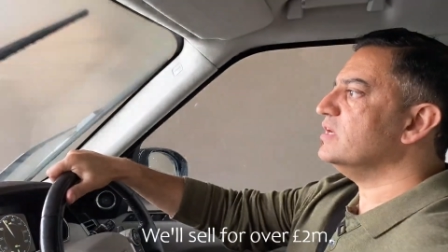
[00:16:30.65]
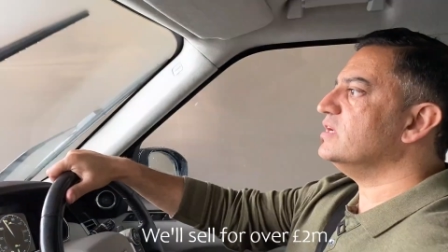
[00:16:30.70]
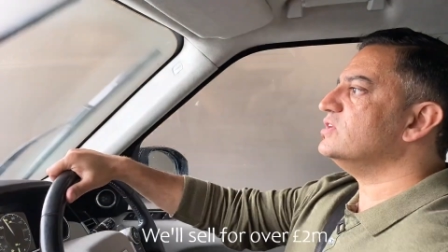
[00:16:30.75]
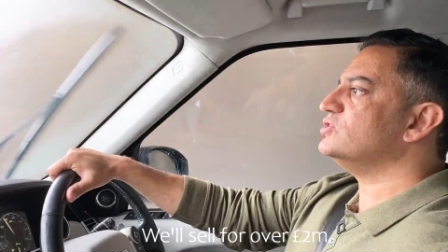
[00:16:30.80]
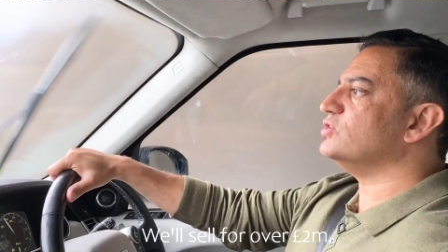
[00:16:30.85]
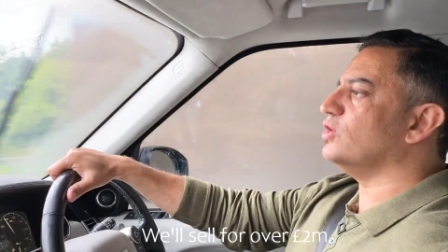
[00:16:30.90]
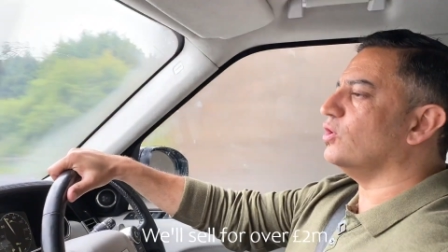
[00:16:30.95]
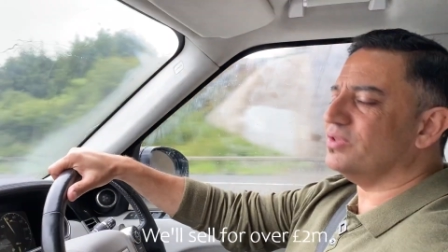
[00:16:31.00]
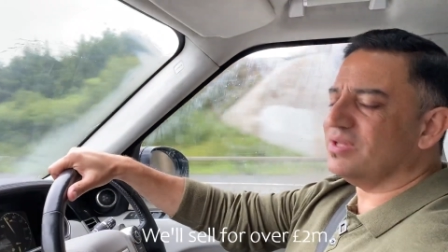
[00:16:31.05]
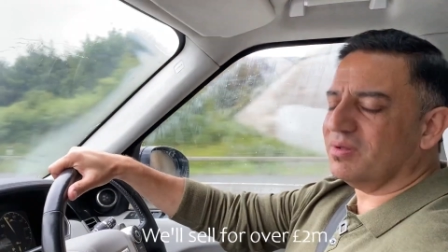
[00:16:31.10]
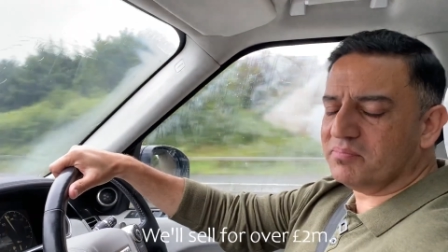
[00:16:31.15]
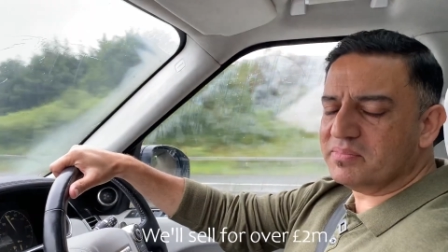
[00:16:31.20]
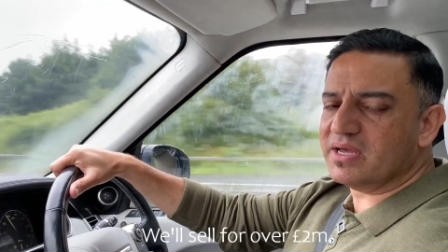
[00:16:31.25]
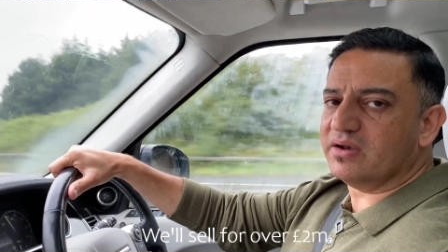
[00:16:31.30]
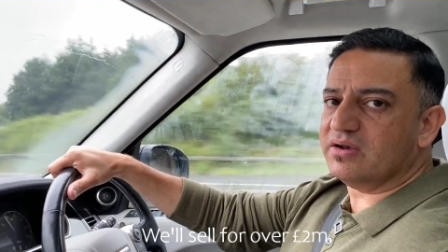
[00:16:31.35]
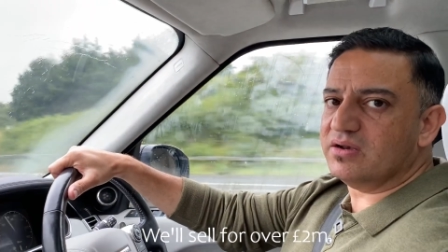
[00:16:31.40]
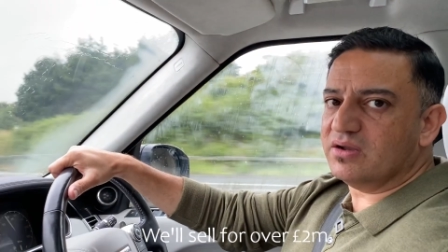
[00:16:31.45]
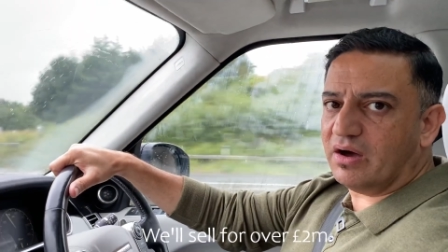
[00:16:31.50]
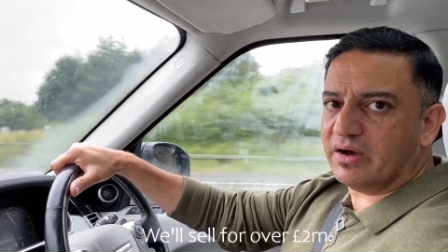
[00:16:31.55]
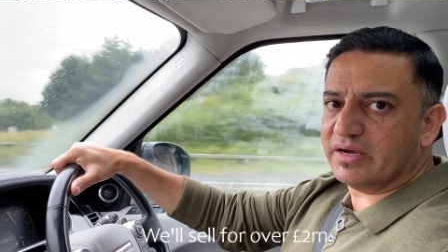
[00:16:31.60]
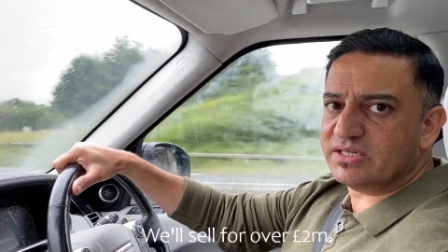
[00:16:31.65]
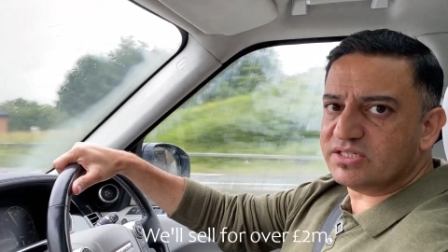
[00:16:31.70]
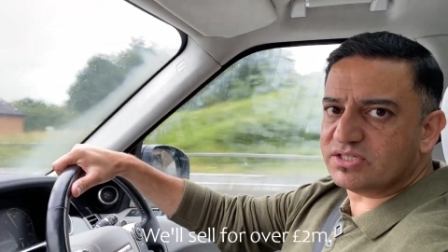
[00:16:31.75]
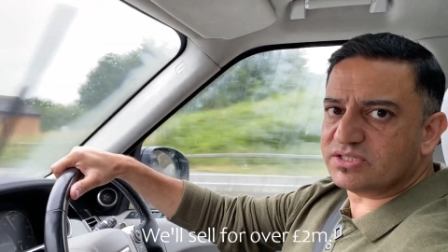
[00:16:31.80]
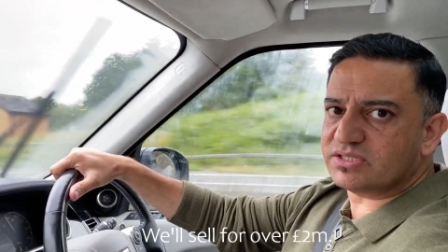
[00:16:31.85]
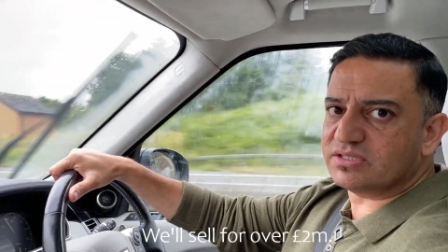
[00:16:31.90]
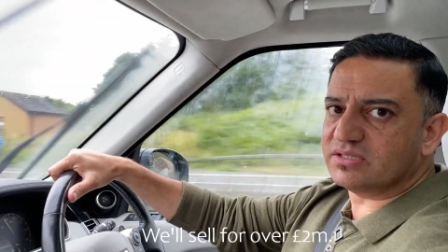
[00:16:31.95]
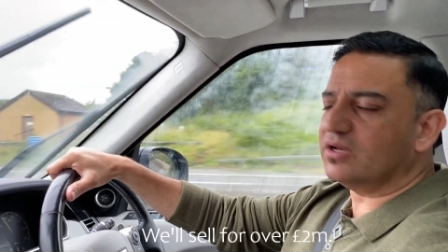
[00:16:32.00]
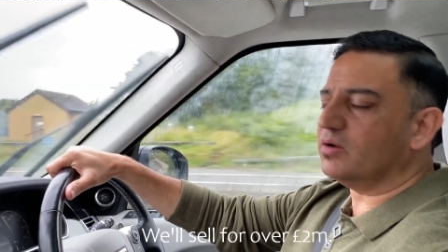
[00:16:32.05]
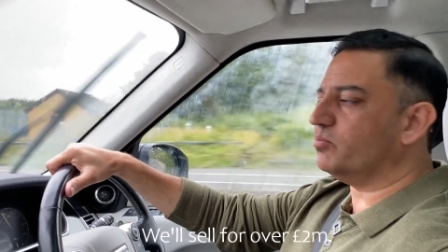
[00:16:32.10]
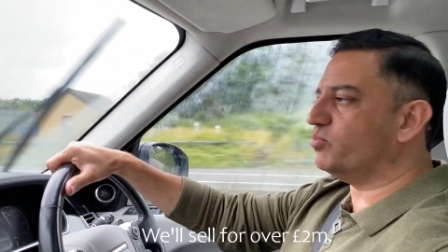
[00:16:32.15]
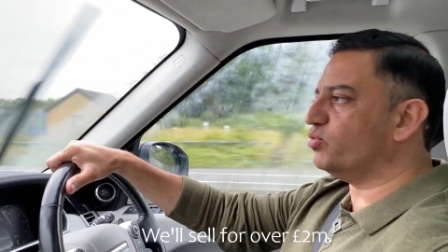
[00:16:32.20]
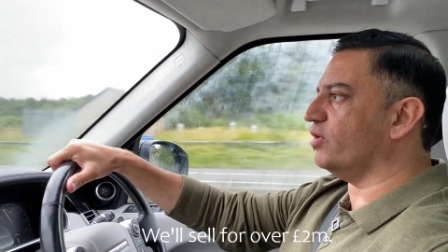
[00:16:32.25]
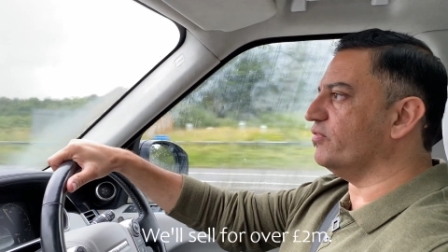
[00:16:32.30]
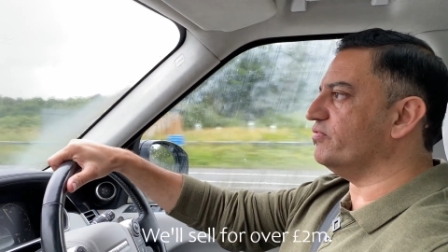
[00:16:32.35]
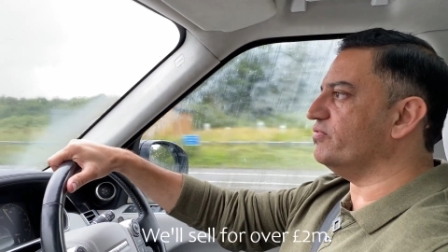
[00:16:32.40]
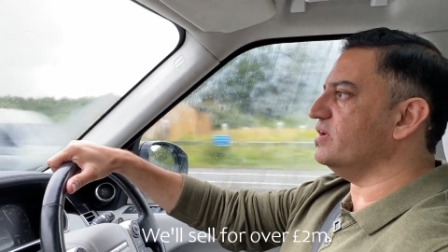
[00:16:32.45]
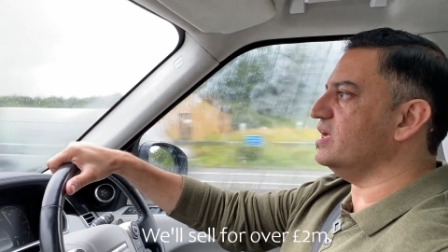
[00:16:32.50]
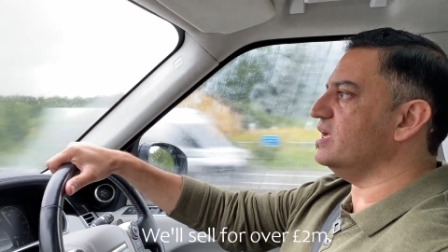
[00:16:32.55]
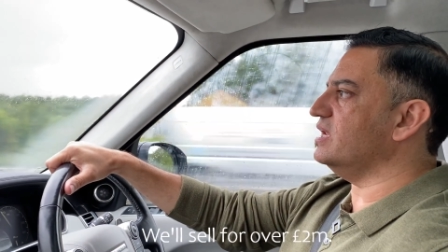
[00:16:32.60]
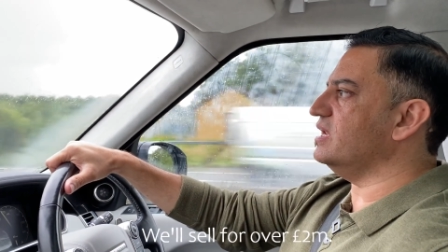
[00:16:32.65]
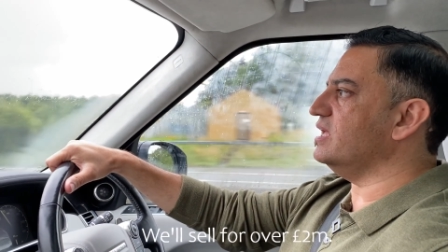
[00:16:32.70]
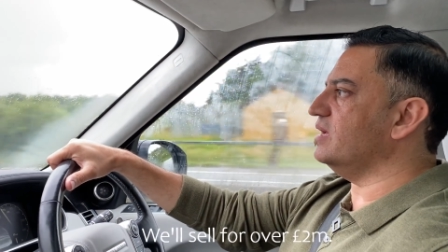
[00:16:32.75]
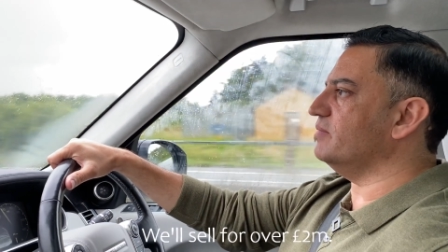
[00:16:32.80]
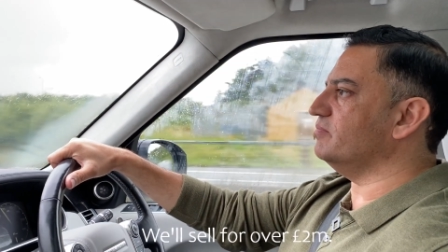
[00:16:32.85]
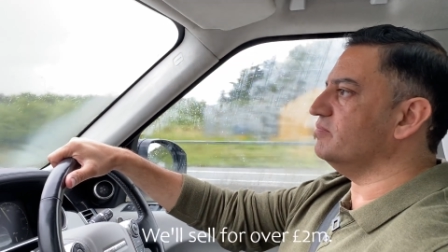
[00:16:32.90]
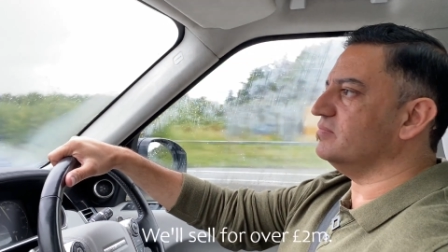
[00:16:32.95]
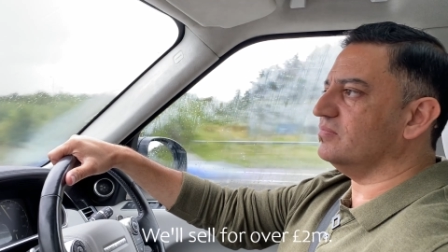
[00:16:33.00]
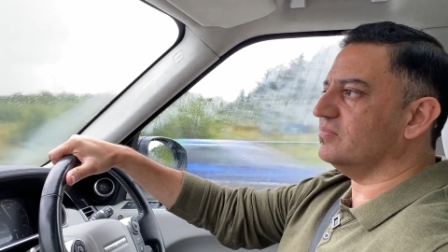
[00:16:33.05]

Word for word: So there'll be a nice profit in it,